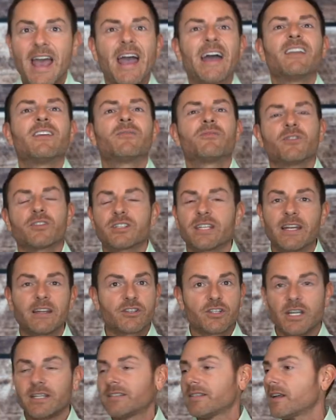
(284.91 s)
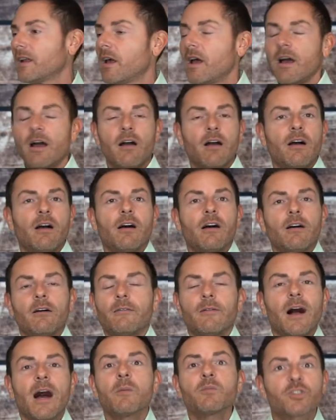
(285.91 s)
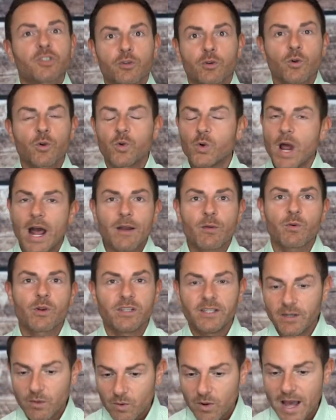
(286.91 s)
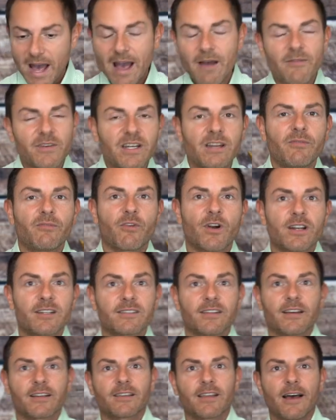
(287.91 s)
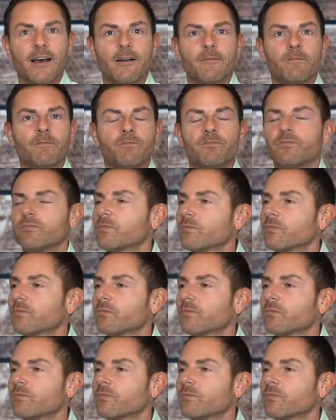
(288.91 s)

And if you're saying, Jason, I'm screwed. I really don't have any friends like that.